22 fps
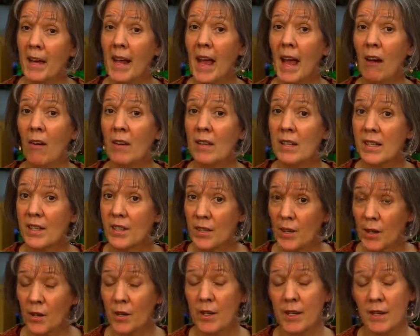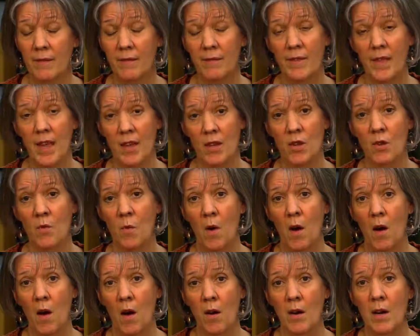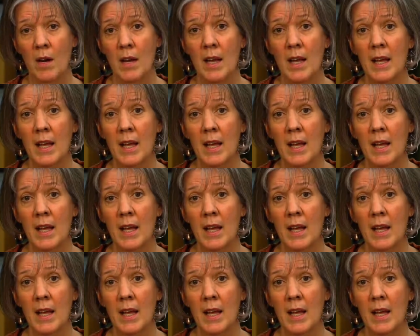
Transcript: how assertive that you are.